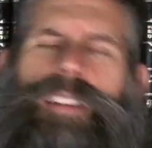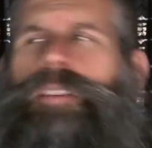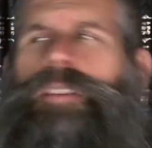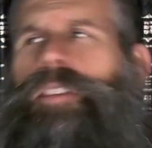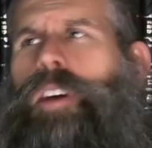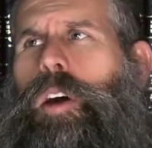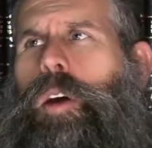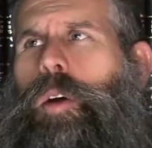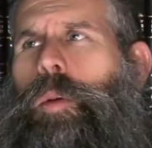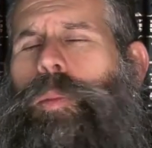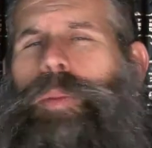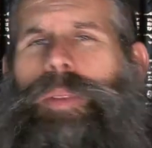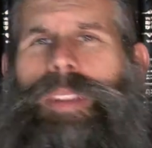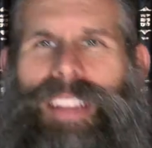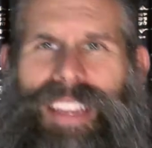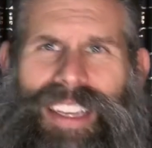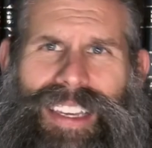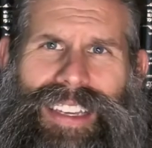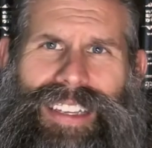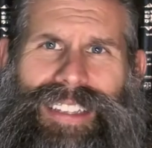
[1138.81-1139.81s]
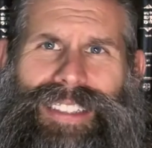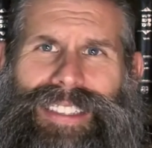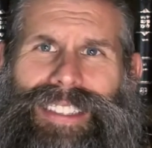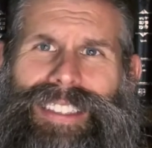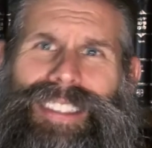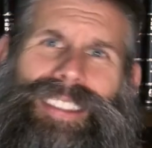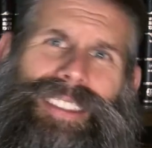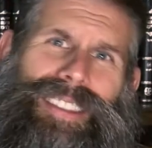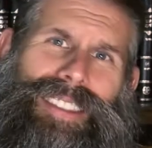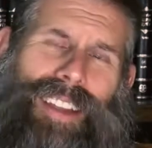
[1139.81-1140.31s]
No,
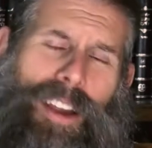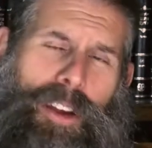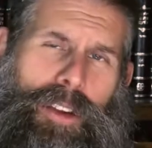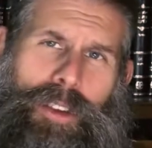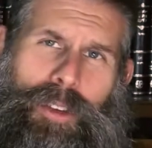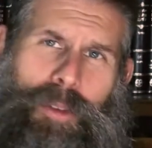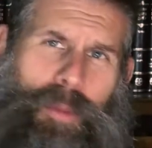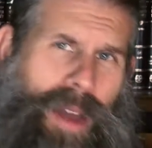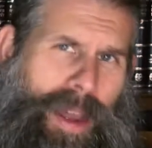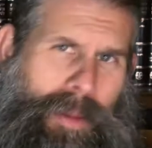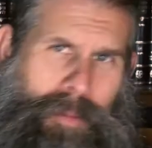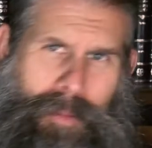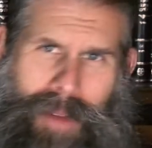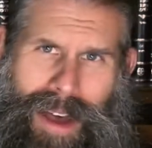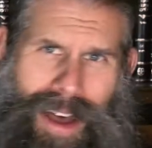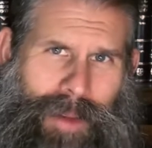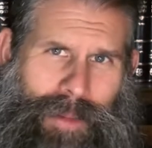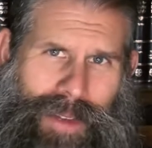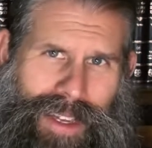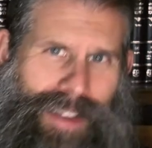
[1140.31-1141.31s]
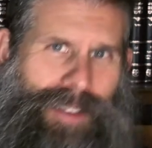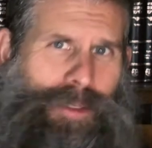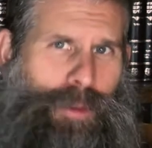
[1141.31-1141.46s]
please, are you my mommy?